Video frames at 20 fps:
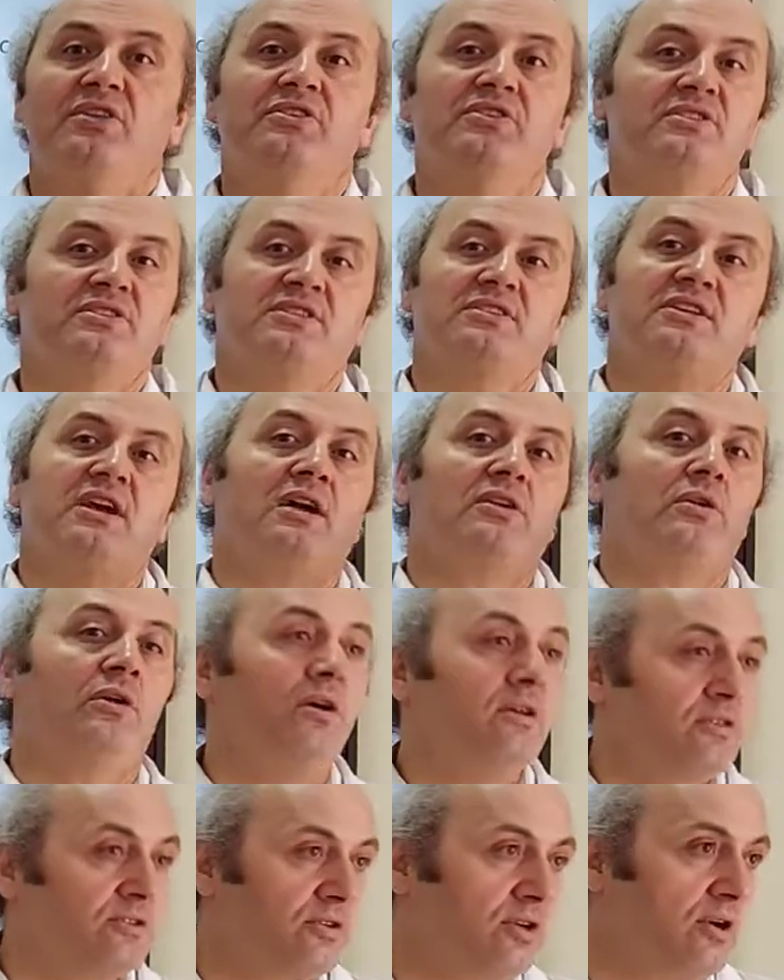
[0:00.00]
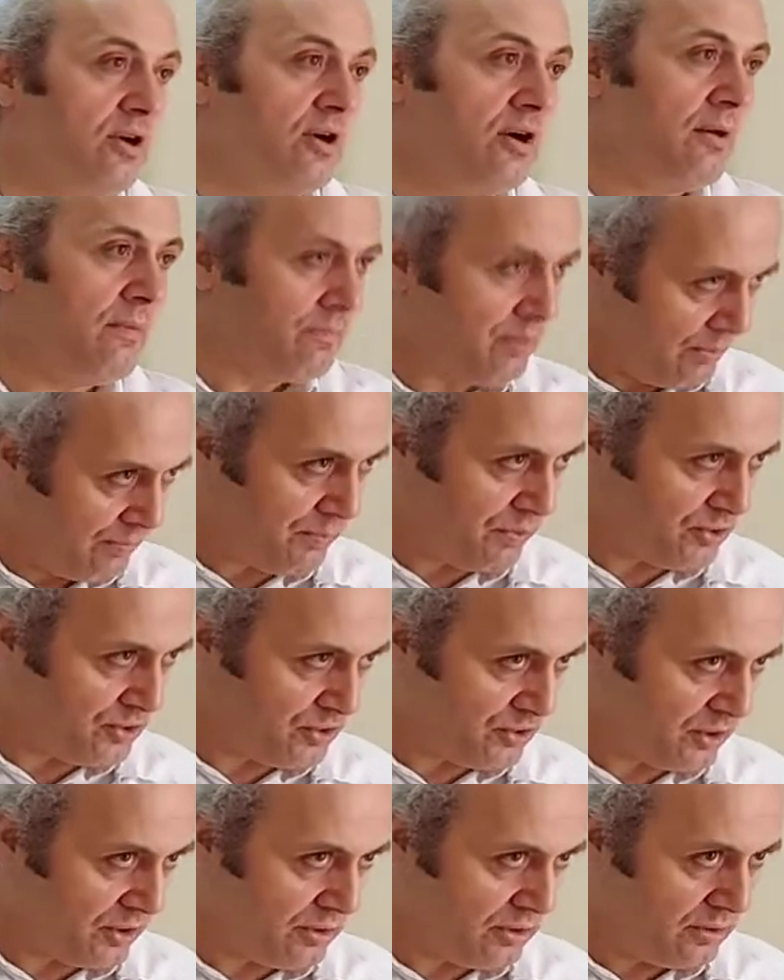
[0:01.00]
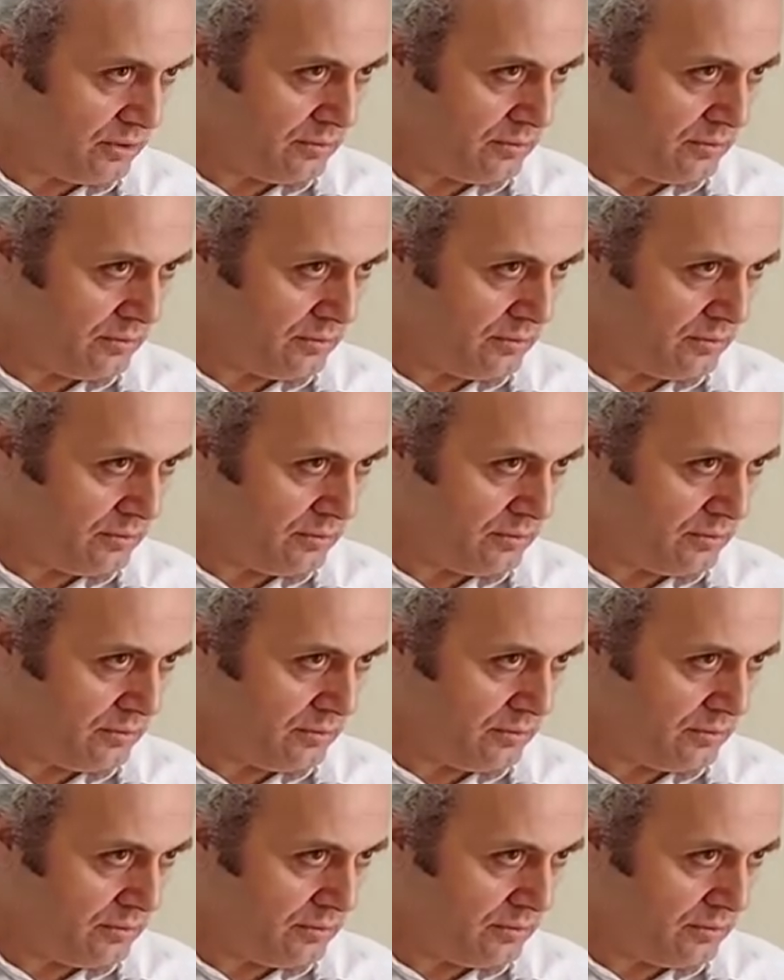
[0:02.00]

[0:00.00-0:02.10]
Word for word: These three are also proportional.